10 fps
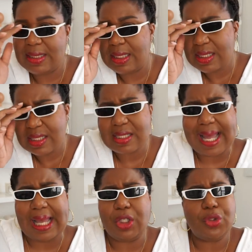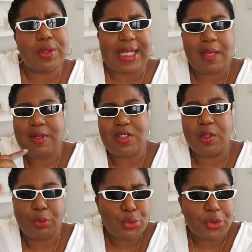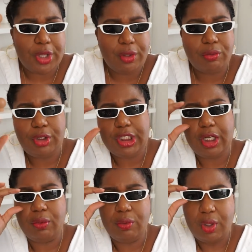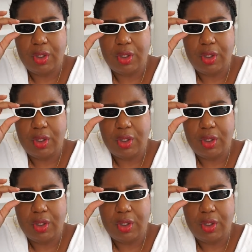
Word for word: This is like a little take me to the pool though, you know?